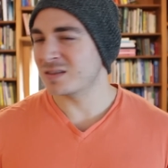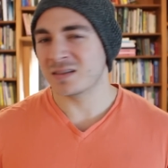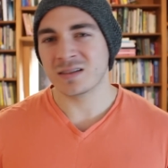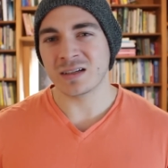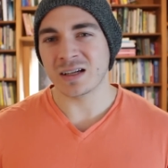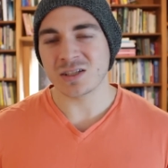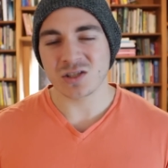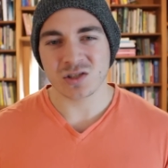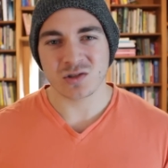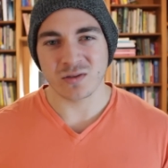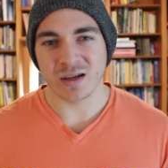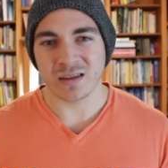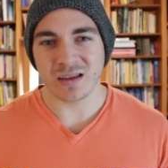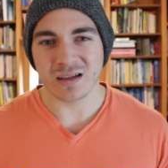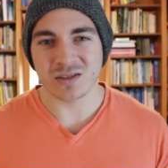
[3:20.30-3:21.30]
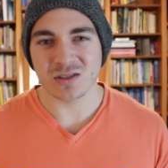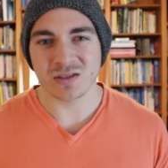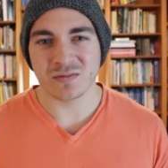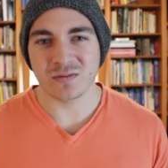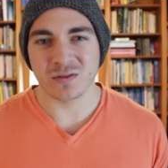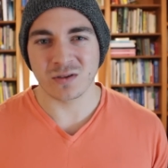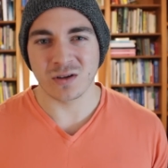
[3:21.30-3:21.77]
Did I just drink that
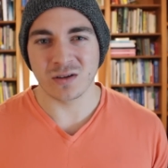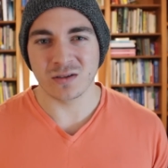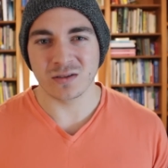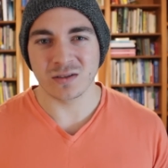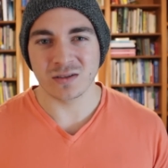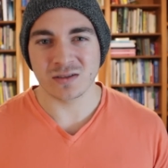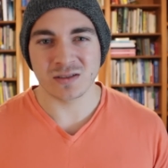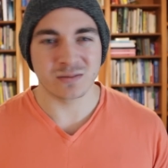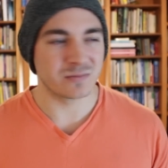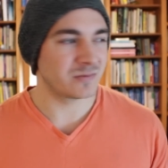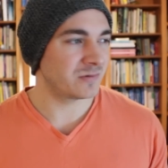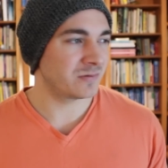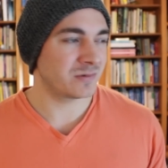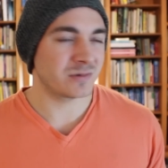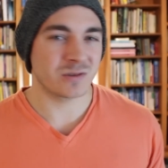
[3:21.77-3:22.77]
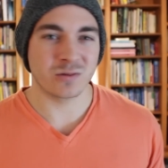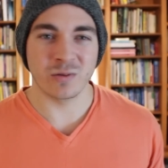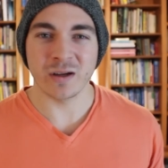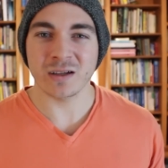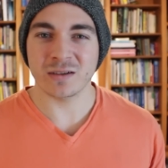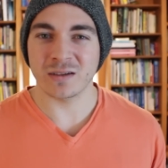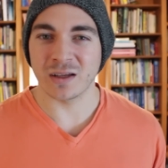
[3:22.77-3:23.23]
just for some
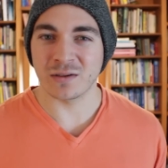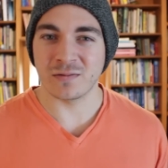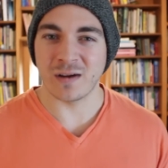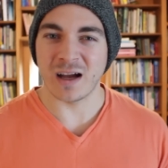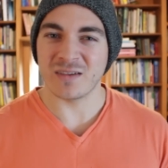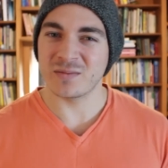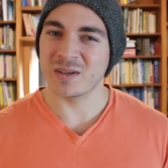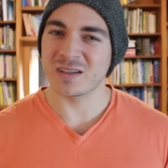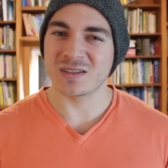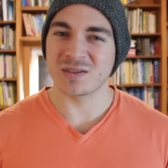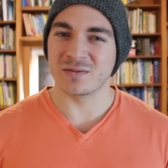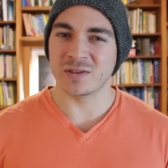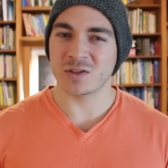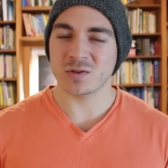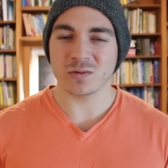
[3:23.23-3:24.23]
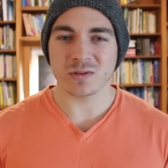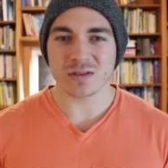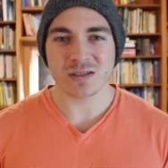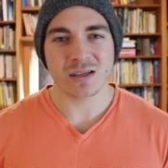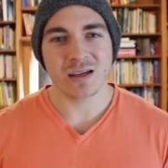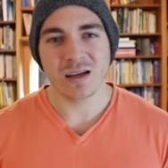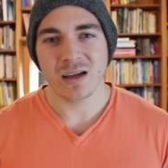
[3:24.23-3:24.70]
quick, like 5 minutes of
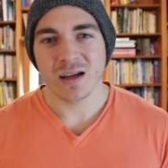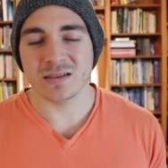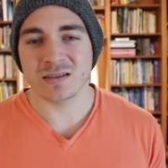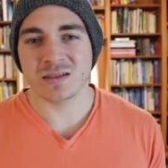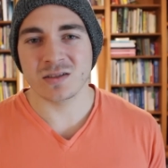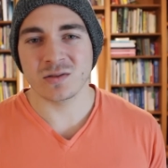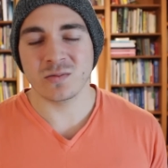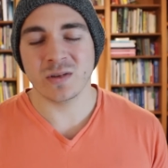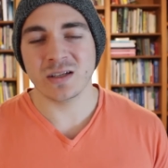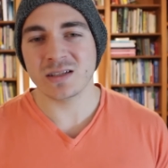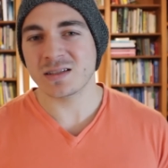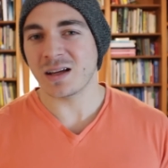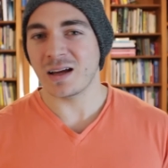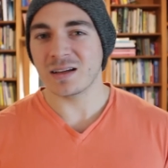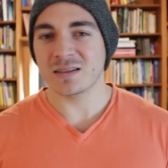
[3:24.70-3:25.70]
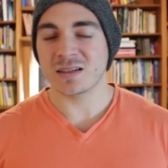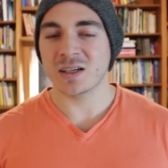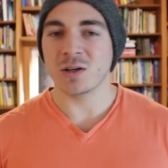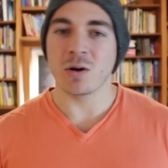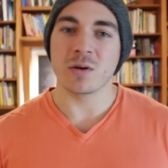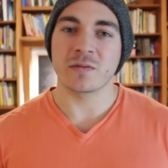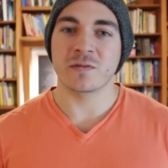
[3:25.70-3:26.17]
visuals? So we decided to
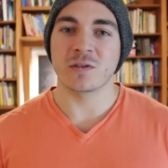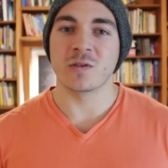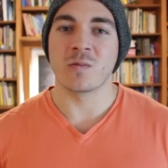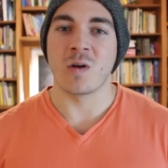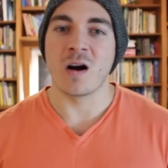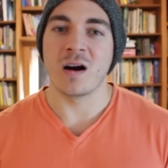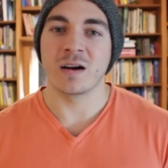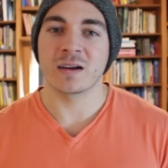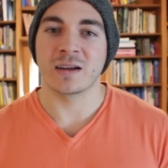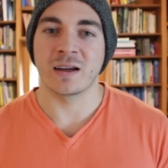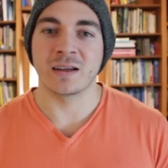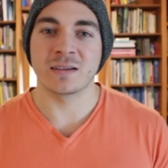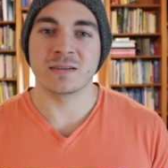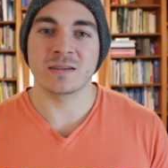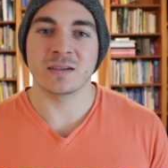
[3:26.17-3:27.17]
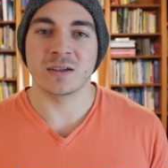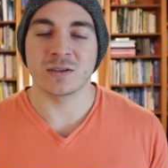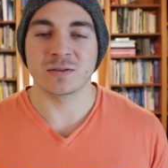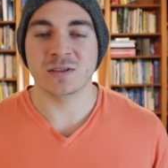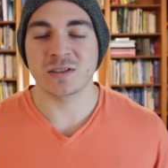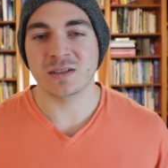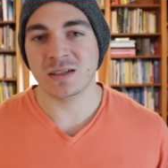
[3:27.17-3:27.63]
go out for a walk and,
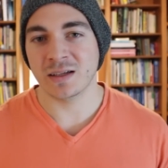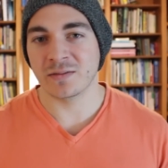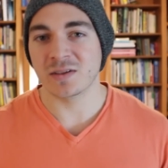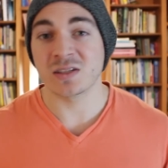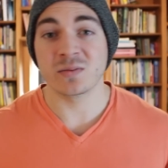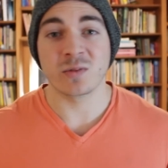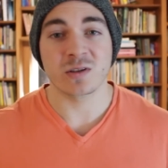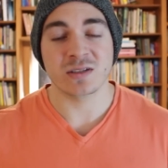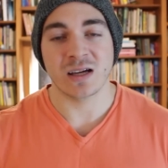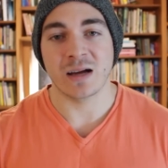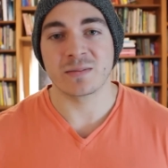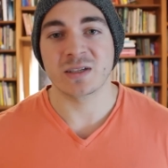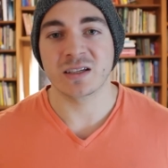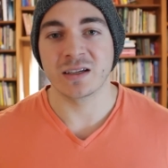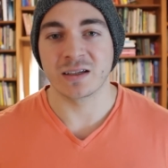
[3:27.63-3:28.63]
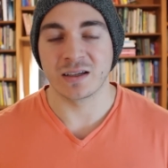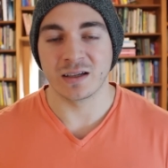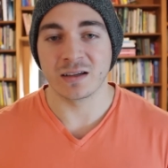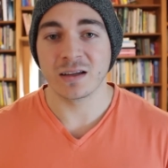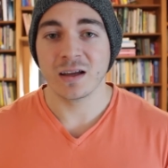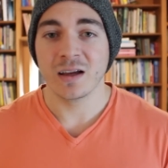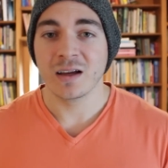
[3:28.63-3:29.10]
just to give it some more time to kick
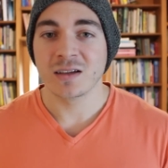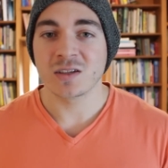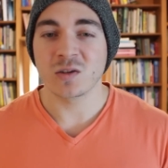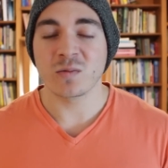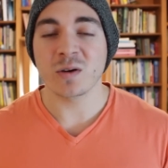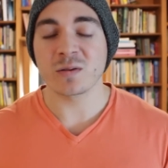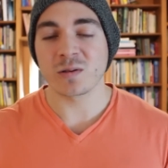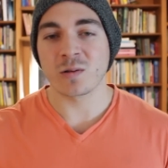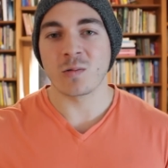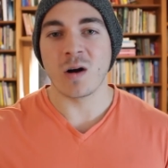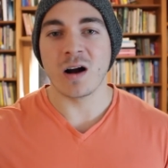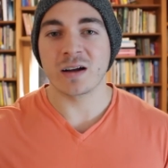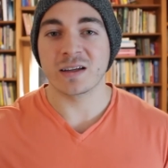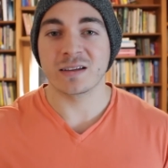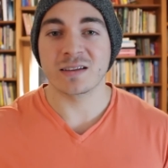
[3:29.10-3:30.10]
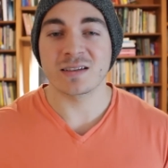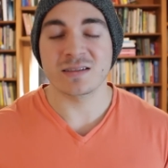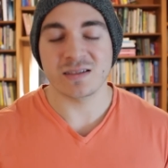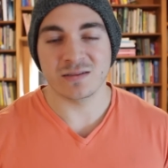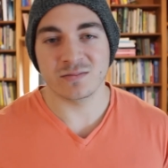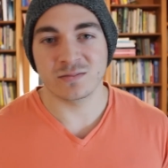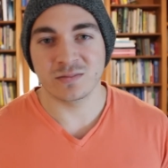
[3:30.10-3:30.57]
in. So when we were walking, this
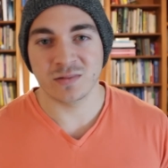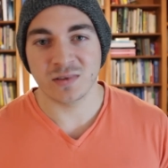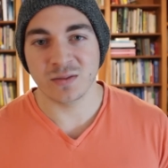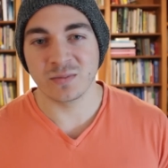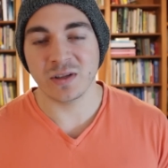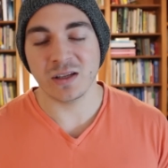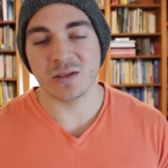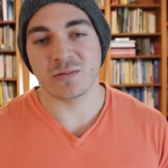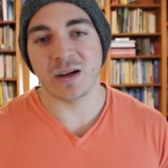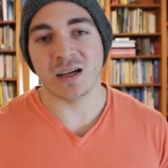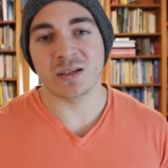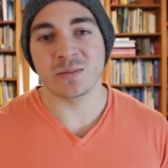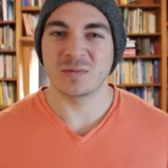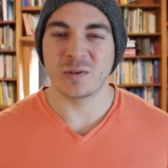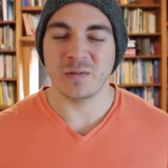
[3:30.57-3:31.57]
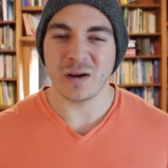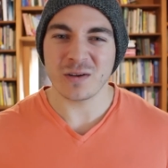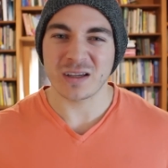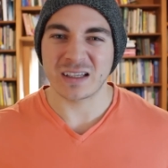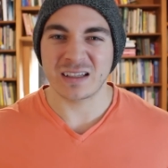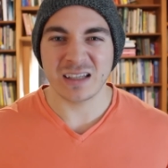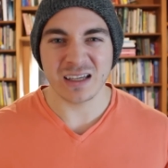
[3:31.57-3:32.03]
is completely random, we
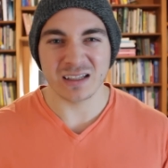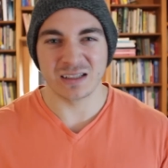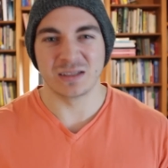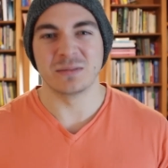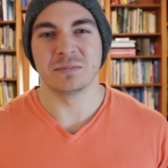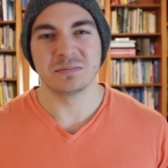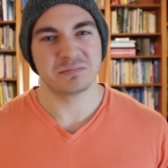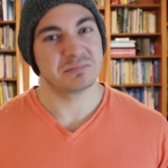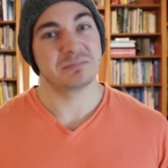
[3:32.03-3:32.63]
found a kitten.